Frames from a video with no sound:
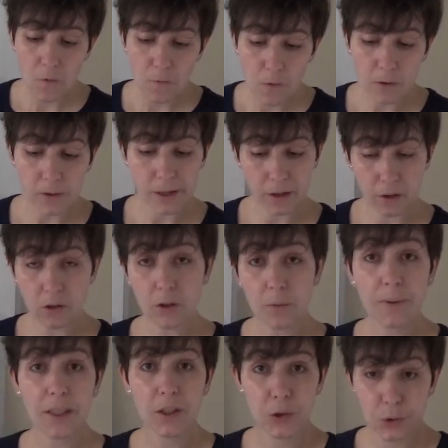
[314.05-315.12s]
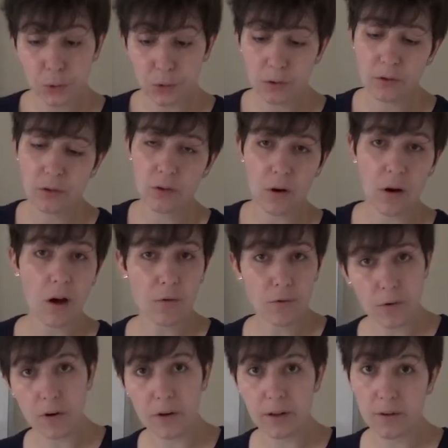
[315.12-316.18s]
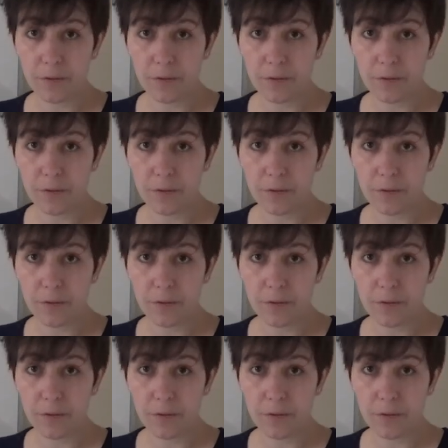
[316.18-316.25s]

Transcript: for the economy too, so for